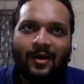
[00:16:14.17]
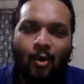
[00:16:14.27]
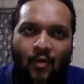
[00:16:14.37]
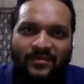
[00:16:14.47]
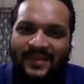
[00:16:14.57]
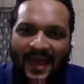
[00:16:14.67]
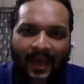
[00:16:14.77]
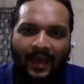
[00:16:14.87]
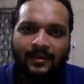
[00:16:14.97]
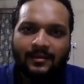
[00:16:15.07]
over
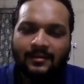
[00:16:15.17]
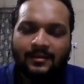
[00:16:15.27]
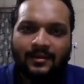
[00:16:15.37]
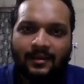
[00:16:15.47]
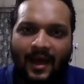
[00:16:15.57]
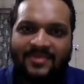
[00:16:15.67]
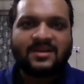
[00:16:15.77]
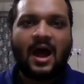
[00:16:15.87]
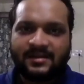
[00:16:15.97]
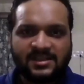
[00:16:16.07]
there, as an
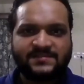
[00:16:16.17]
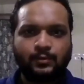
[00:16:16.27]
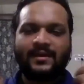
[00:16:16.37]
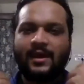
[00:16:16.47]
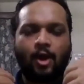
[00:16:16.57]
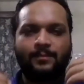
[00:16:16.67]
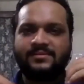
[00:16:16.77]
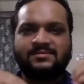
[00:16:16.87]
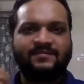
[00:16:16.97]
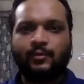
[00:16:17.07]
artist, you would get,
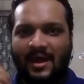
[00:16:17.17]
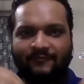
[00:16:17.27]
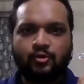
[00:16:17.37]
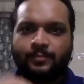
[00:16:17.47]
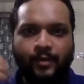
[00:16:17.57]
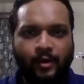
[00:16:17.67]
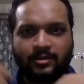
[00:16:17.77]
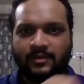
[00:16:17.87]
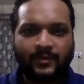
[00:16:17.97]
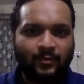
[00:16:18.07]
obviously you would have
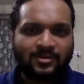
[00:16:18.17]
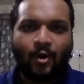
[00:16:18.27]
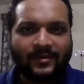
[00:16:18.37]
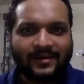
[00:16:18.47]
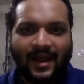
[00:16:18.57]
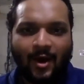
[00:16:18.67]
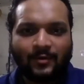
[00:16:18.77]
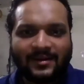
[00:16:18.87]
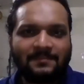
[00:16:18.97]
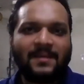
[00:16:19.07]
coupons, so we were sorted
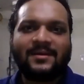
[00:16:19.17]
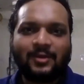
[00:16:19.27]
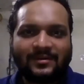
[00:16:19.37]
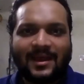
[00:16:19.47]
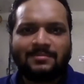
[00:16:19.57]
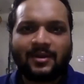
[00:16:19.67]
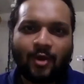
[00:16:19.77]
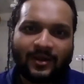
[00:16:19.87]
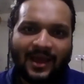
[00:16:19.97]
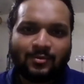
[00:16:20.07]
out. And remember there were times that
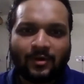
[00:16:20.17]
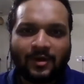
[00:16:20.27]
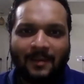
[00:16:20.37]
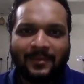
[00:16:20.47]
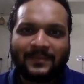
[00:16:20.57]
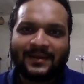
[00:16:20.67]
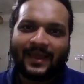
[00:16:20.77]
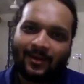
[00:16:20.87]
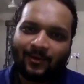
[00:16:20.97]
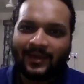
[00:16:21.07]
your guys would come and be
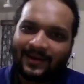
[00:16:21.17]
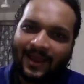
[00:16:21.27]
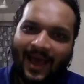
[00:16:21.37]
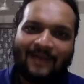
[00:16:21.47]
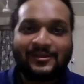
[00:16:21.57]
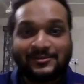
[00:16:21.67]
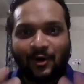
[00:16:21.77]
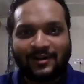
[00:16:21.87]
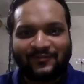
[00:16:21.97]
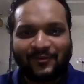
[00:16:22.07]
like, okay, I feel
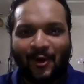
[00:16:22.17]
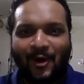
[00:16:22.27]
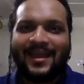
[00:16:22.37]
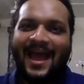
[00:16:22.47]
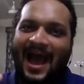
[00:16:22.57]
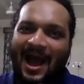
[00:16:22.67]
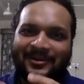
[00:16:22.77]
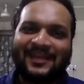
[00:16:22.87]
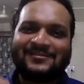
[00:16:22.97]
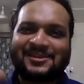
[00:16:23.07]
sorry for y'all. I will
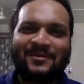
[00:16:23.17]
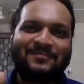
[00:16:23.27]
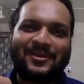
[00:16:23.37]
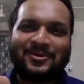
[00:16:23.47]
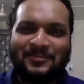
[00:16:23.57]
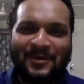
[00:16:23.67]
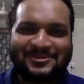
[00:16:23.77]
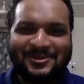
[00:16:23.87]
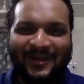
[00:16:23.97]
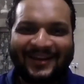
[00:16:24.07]
give some of my
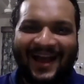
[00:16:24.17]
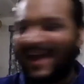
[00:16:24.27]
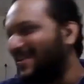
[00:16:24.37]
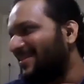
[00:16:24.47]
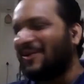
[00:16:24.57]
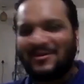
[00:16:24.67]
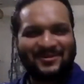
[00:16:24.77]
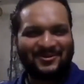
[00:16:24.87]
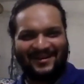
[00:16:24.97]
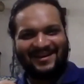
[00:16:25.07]
coupons to your guys and y'all would
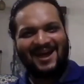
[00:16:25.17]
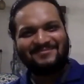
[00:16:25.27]
go grab a